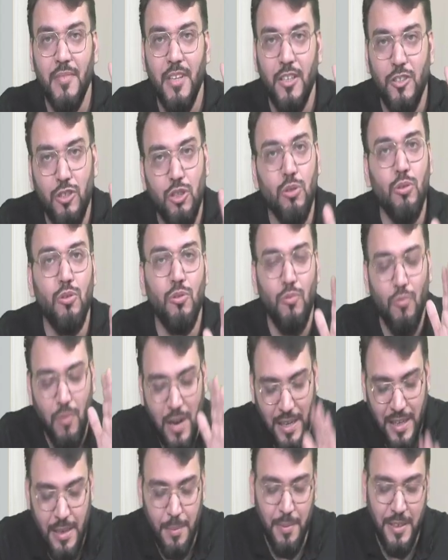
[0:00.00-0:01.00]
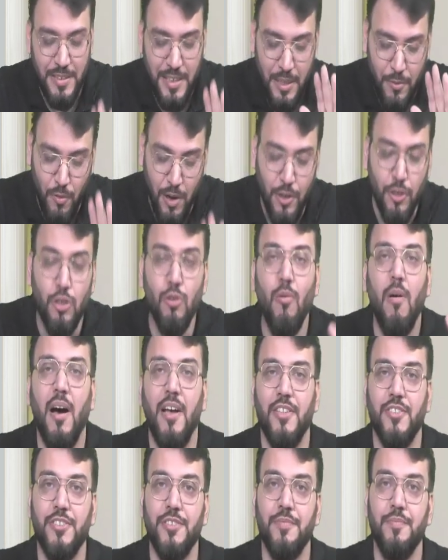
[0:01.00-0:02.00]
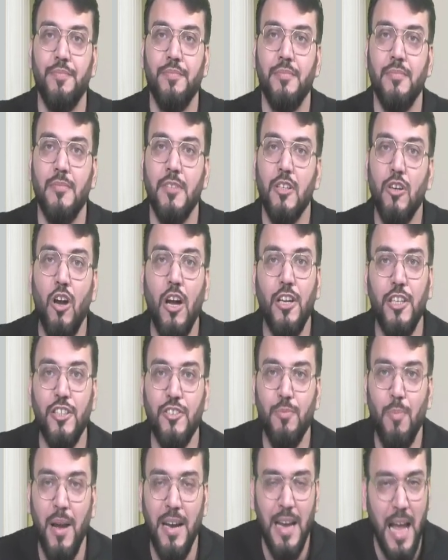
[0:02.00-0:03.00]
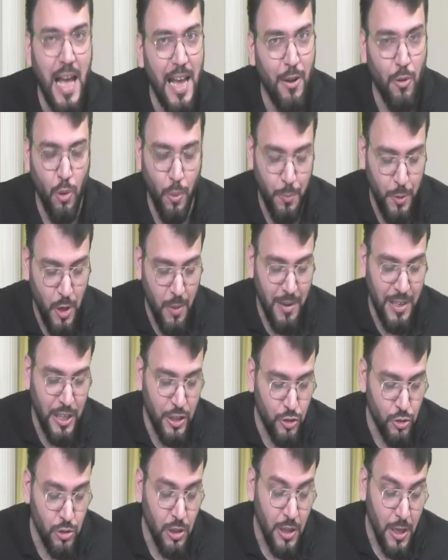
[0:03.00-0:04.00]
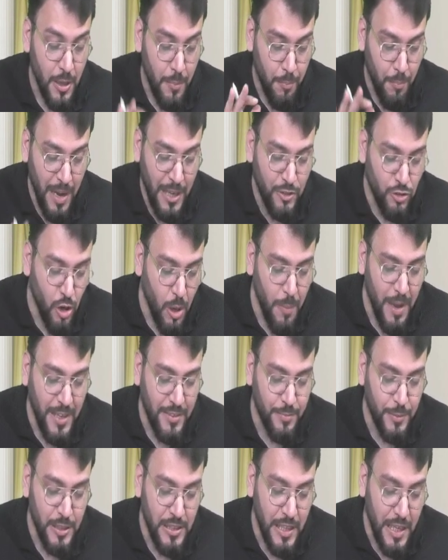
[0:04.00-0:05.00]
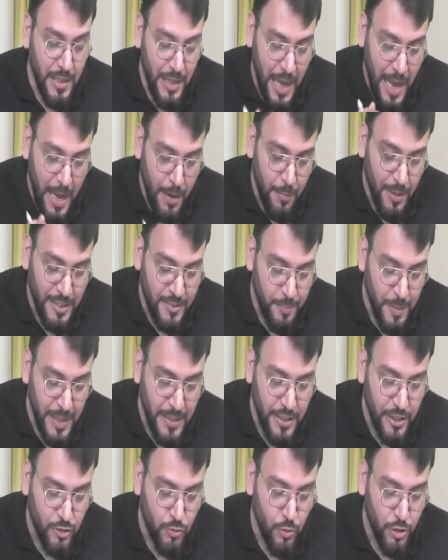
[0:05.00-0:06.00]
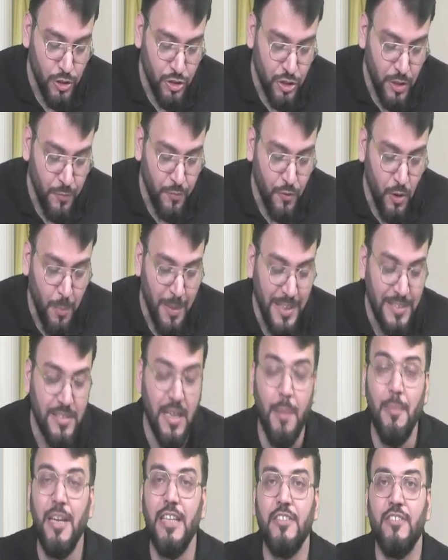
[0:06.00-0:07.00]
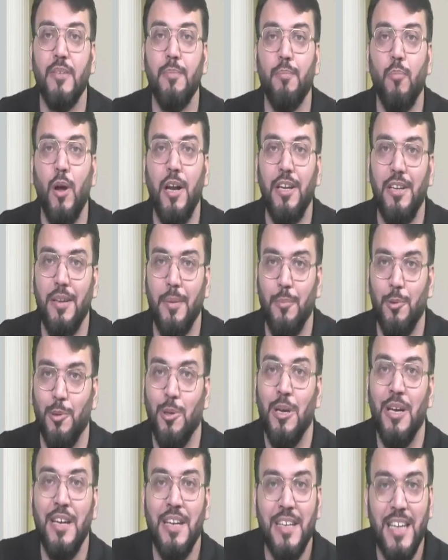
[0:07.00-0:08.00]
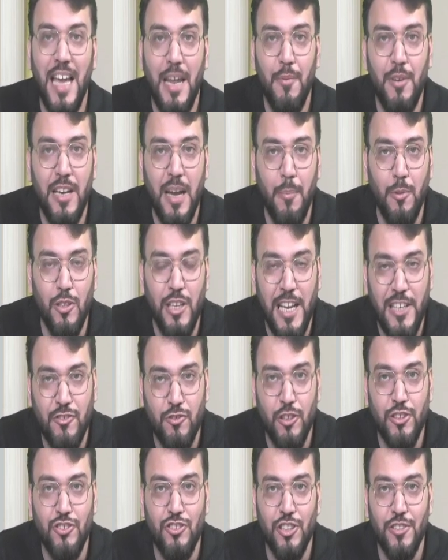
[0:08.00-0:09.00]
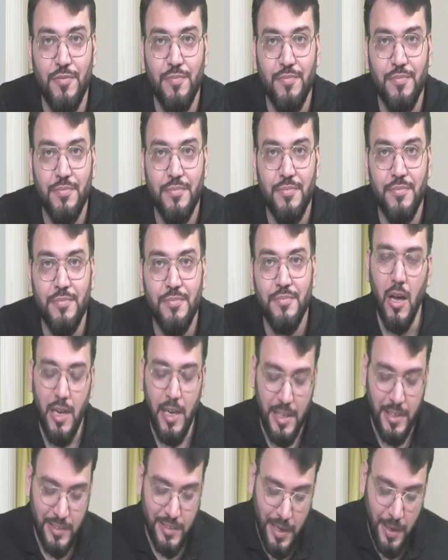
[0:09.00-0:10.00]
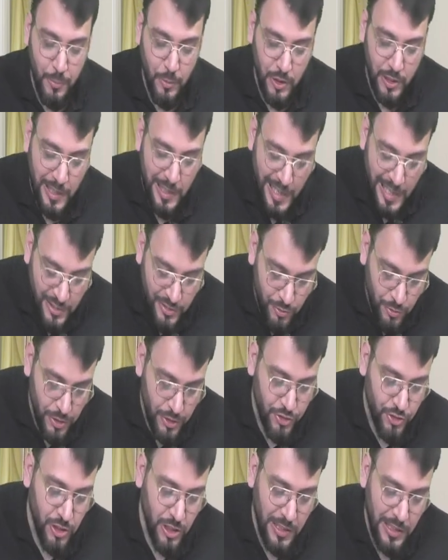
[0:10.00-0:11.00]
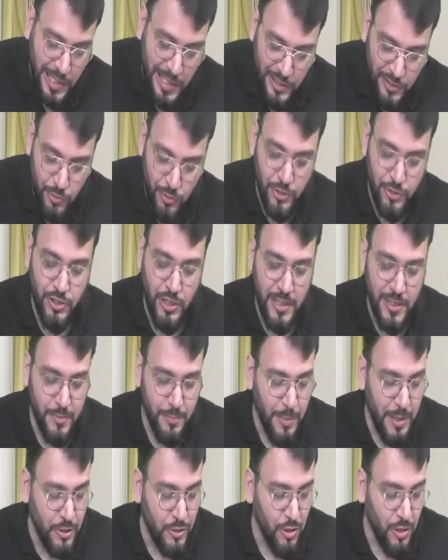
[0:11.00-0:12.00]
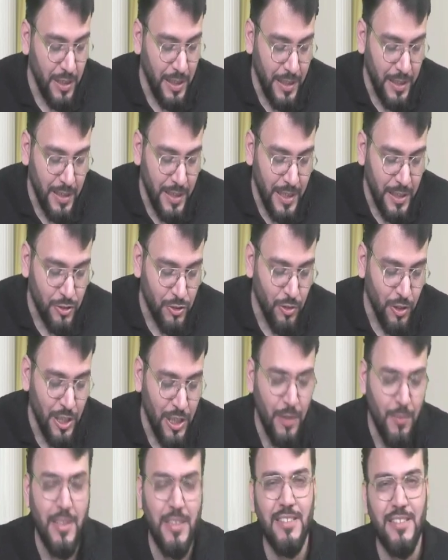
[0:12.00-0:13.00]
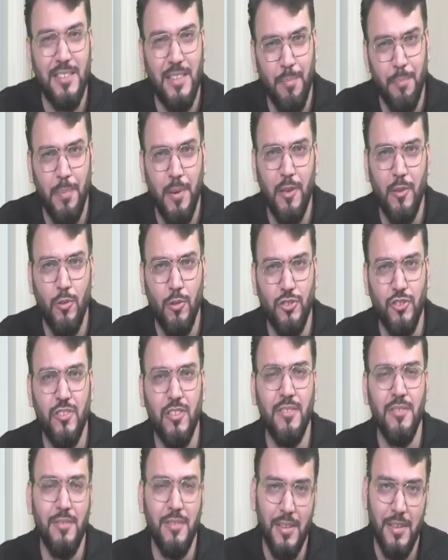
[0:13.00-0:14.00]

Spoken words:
do whatever they want to ask. Got this point? I hope you have understood. My job has been done. I have explained this question from examination point of view. Can we come to the next question? Let us come to the next question. Next question is based on IND AS 21. Simple question.